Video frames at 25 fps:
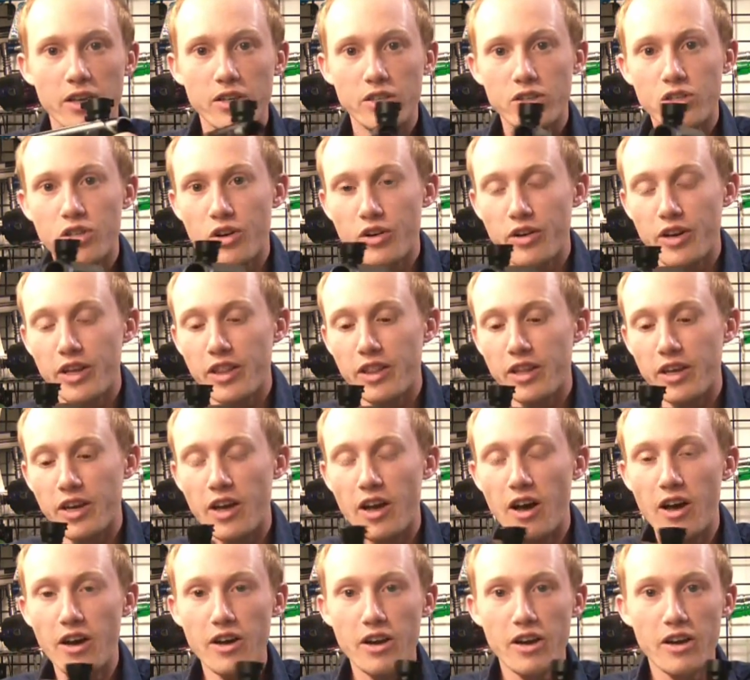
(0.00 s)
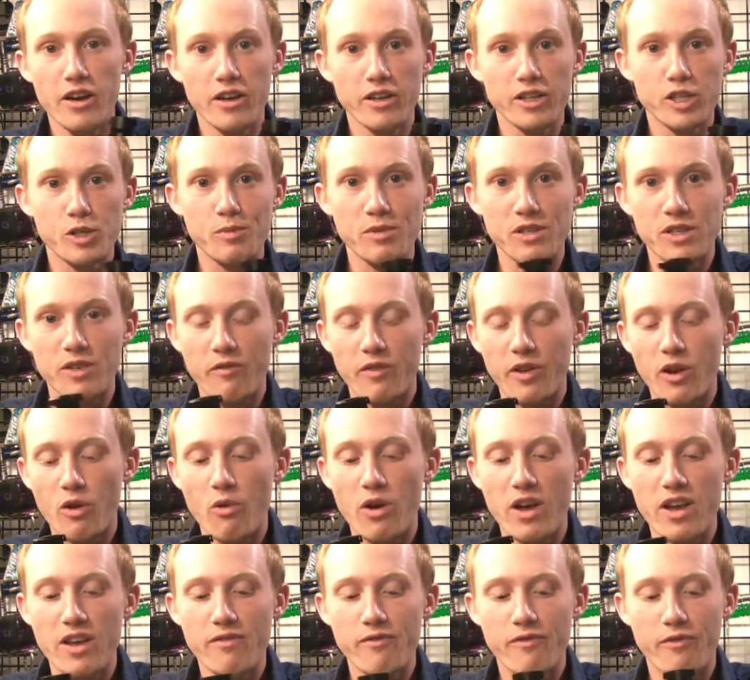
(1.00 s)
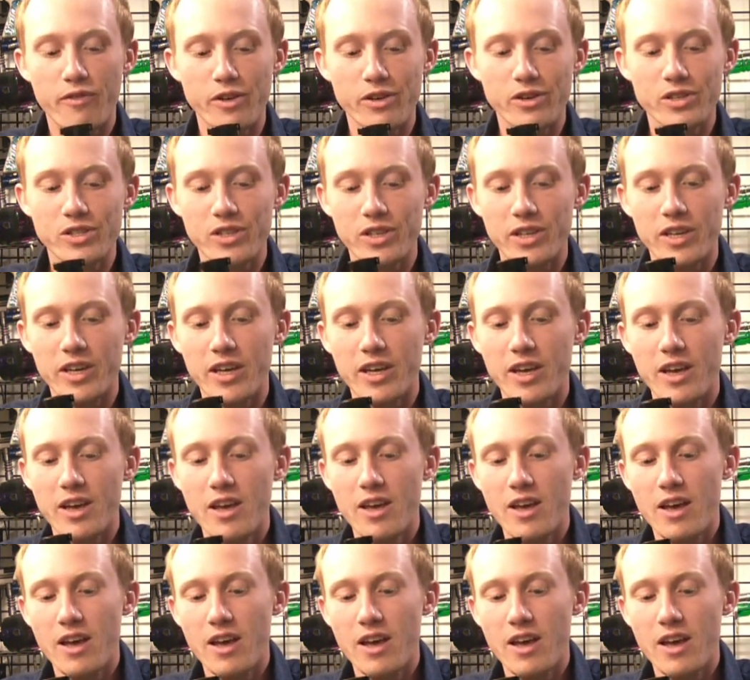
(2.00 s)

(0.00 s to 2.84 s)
turning the gun a specific way, first, like,